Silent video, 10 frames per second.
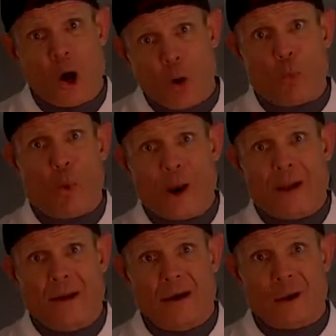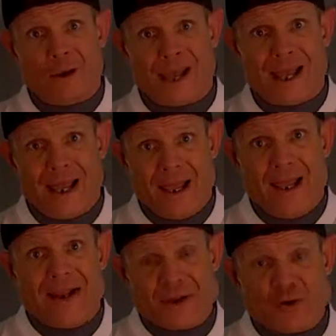homeboy, okay?
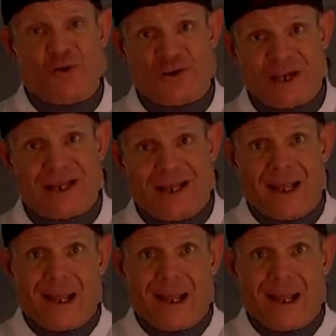No shit.